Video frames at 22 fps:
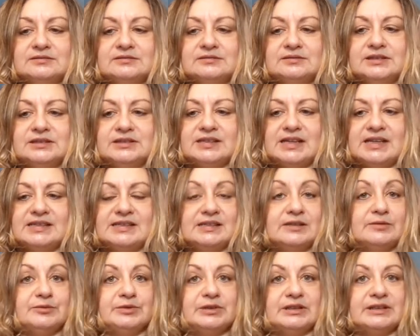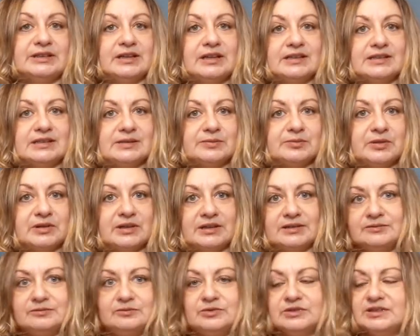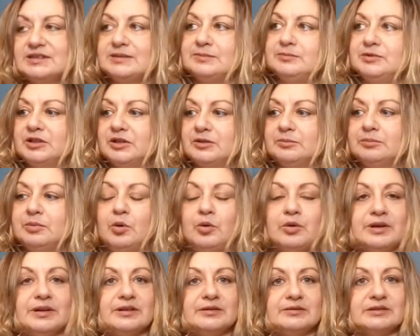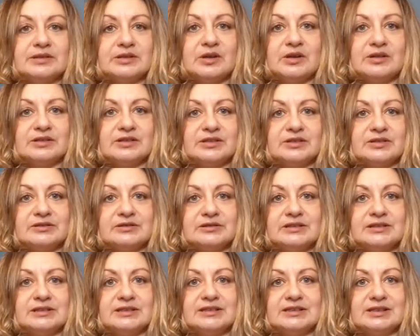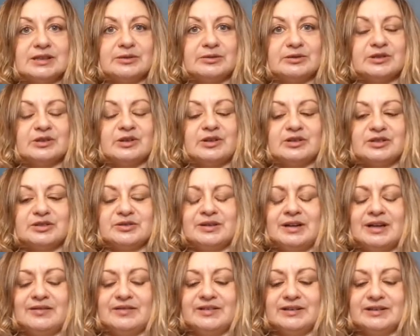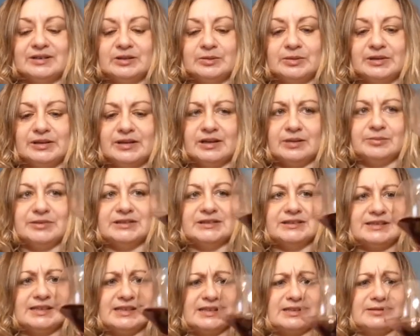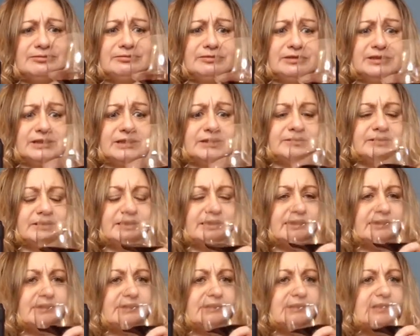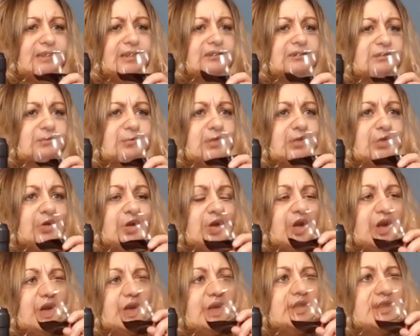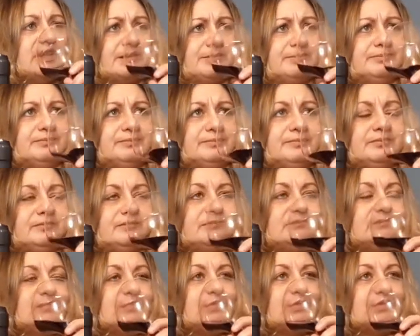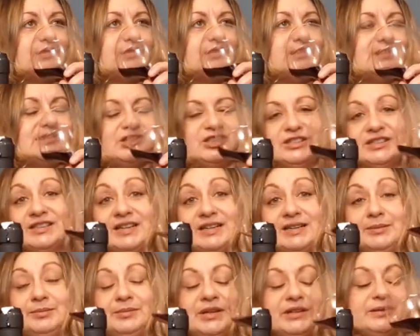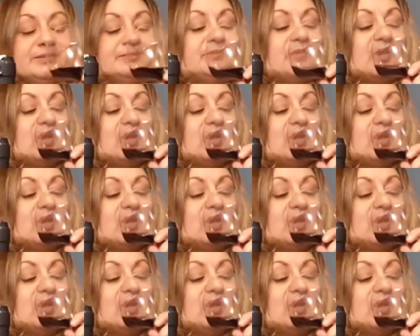it tasted really nice when I was, pouring the risotto into the risotto and having a little bit there, but it tastes really, really nice now as well. Like, it's just getting better.